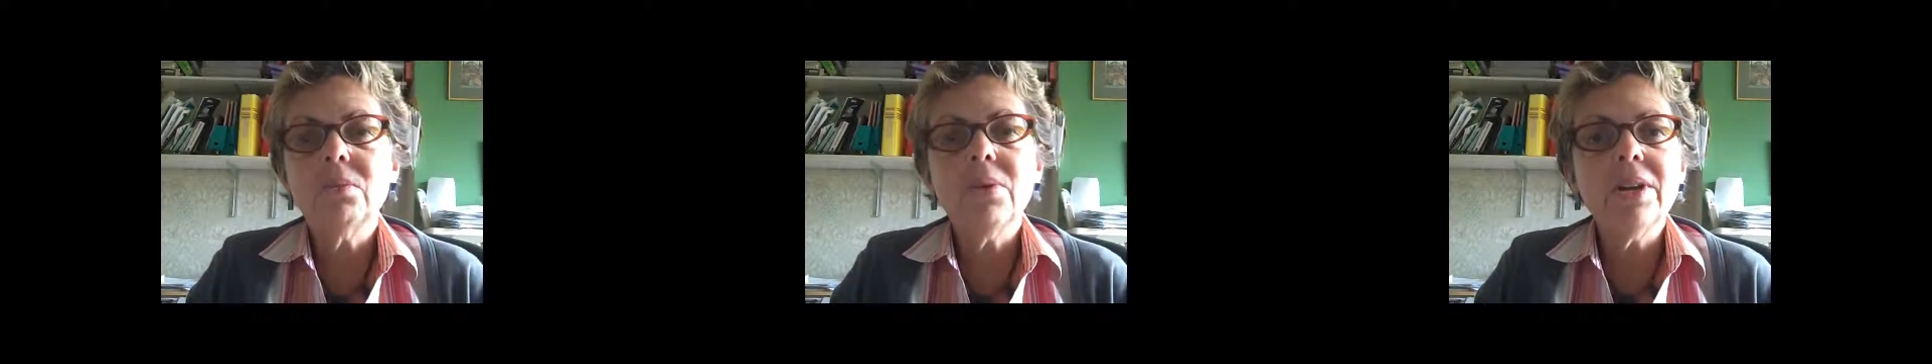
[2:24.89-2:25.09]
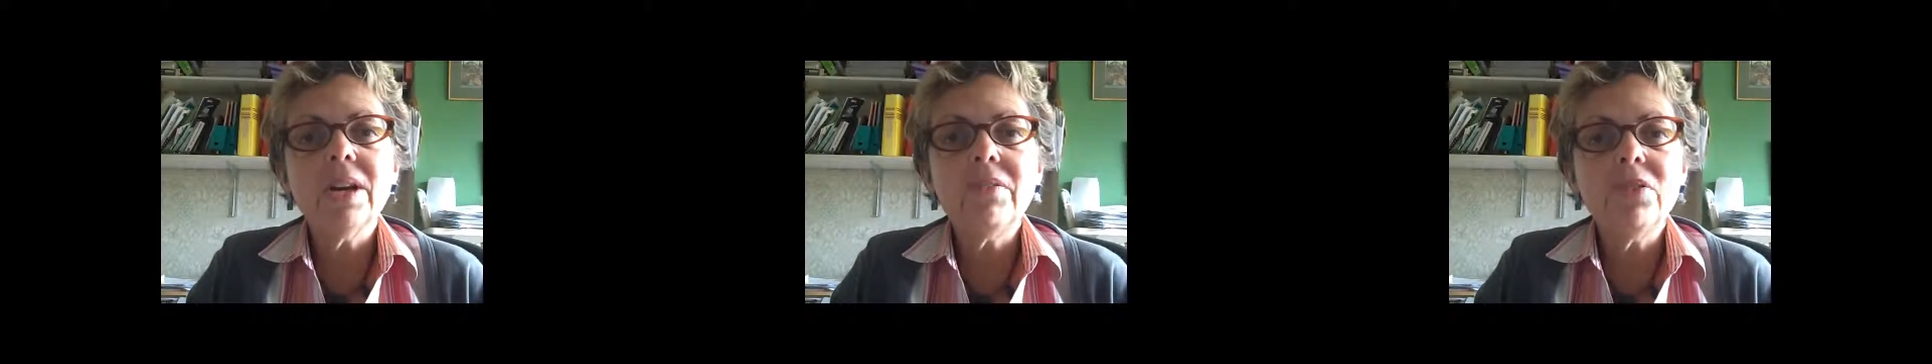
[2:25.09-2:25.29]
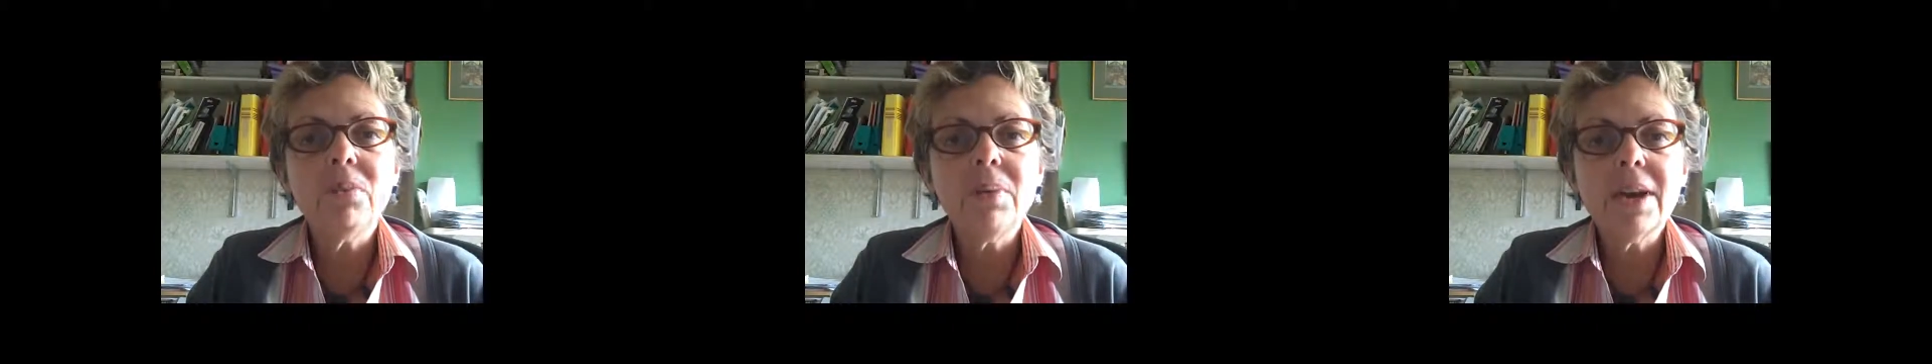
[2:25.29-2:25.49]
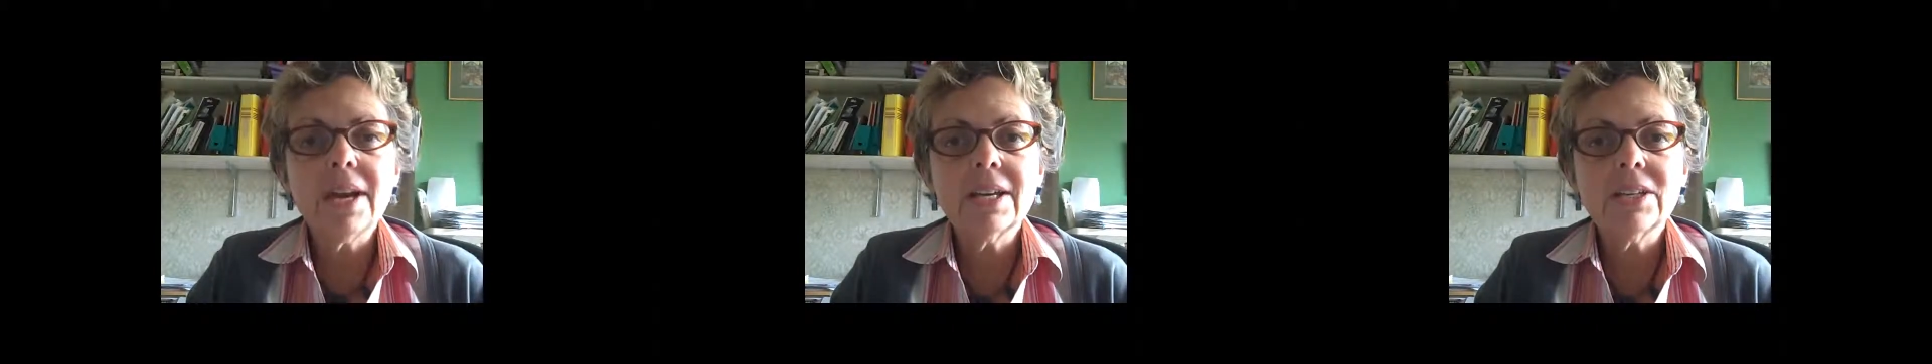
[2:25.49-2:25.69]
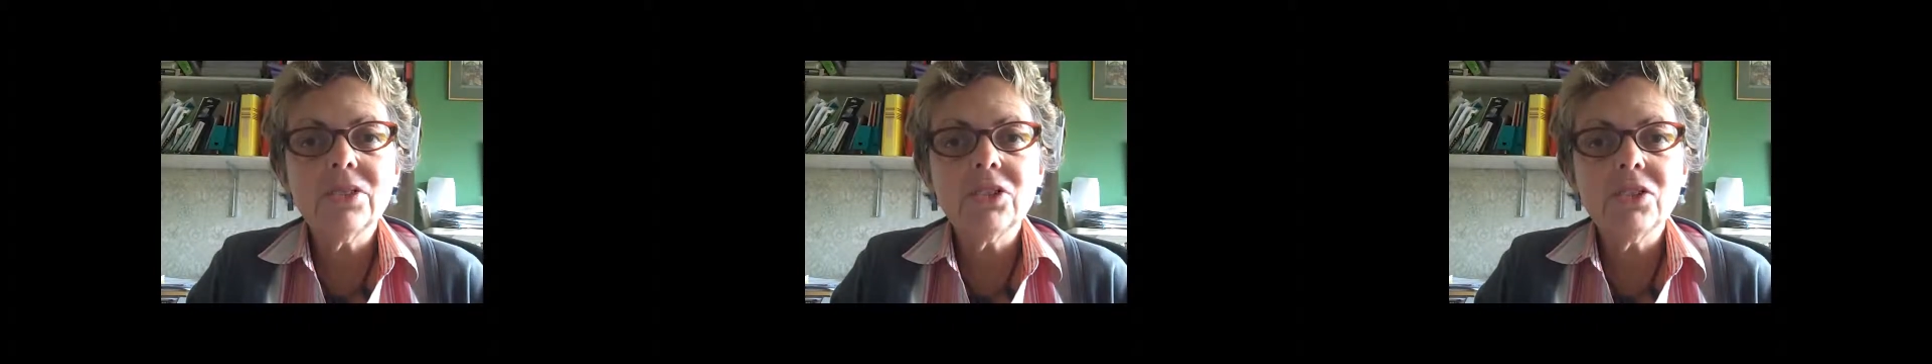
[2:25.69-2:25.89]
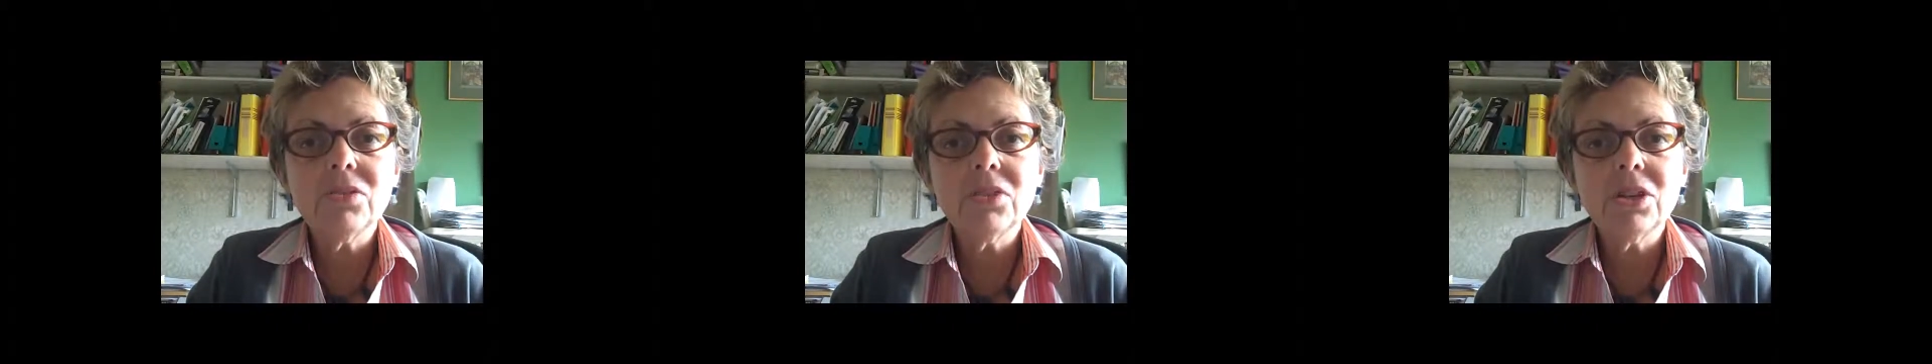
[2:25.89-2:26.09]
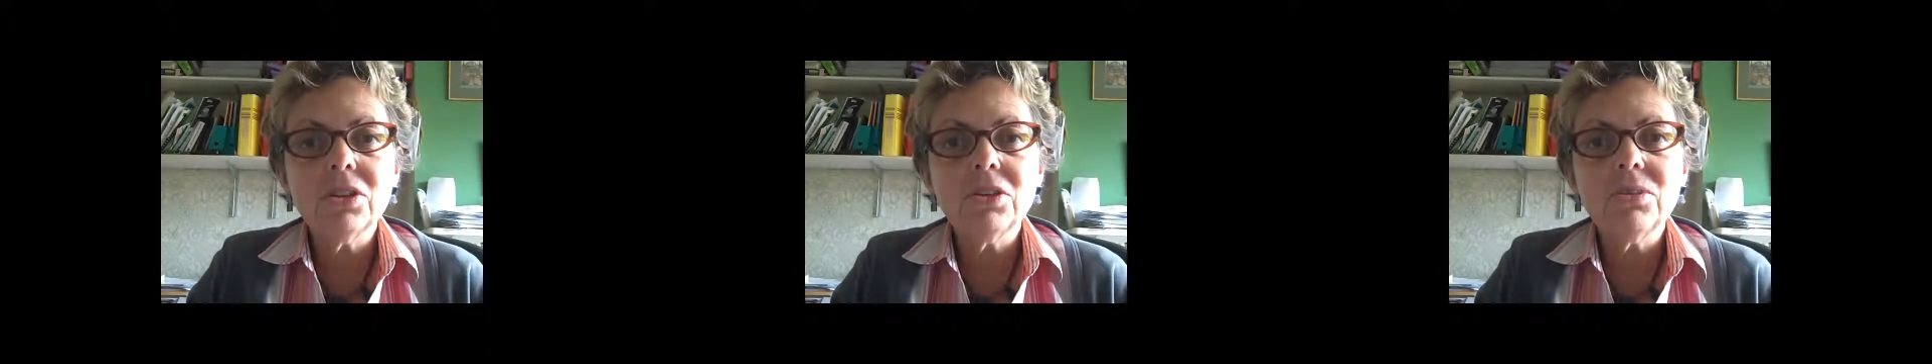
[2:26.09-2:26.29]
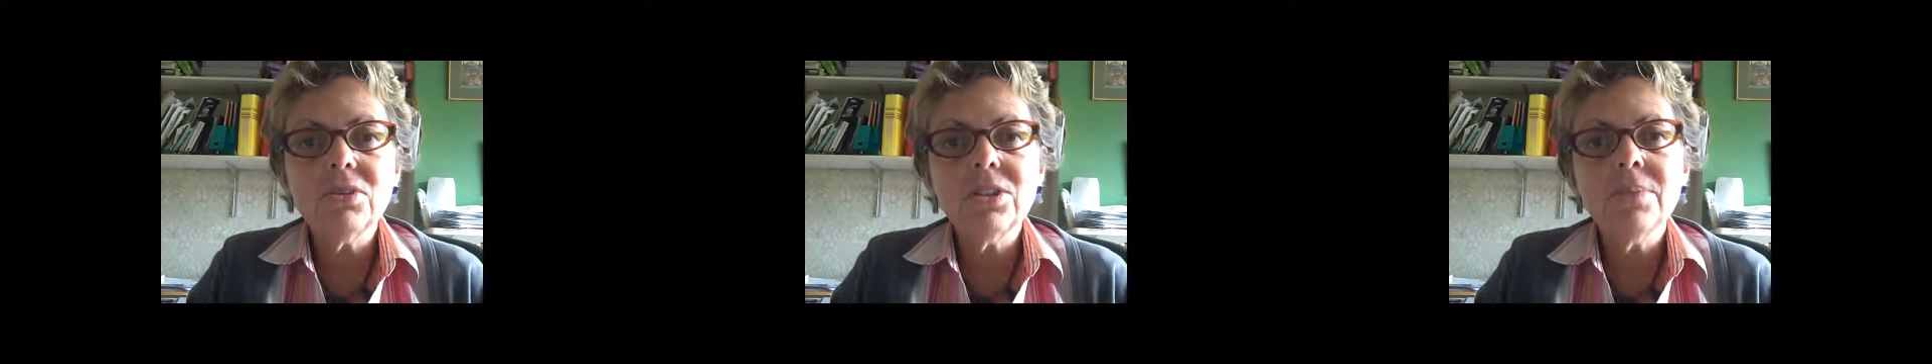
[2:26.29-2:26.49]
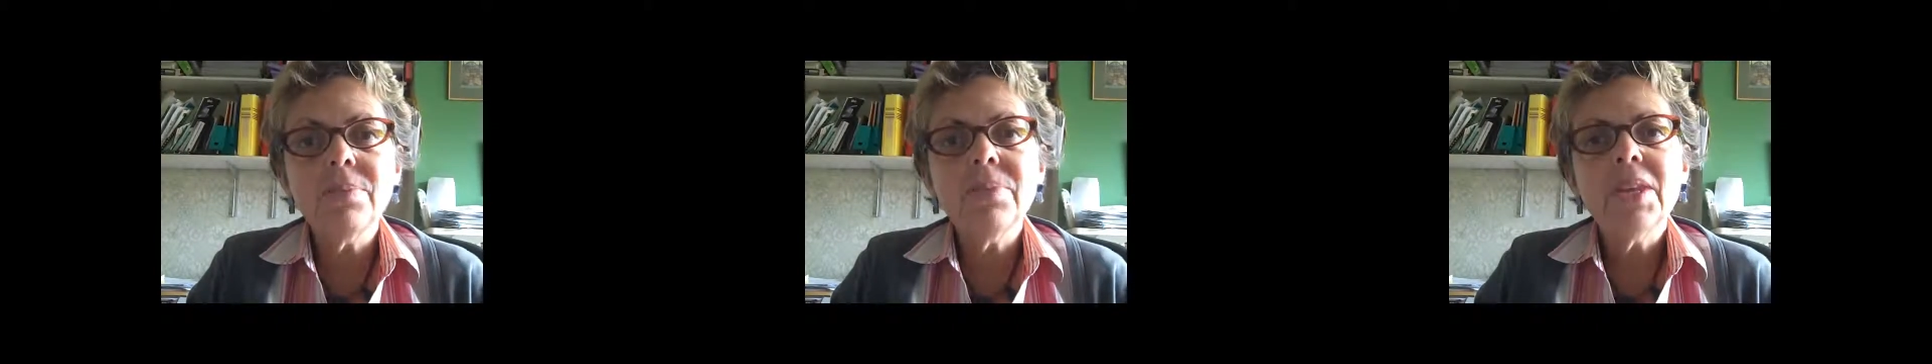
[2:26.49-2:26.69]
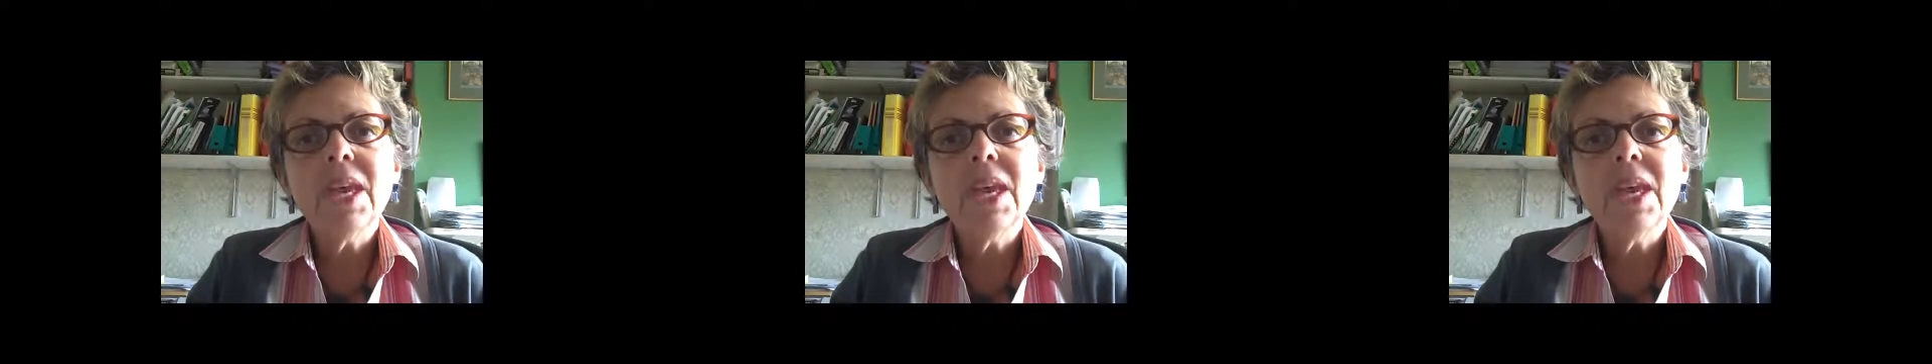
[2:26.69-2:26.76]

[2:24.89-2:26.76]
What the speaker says: whatever package you use.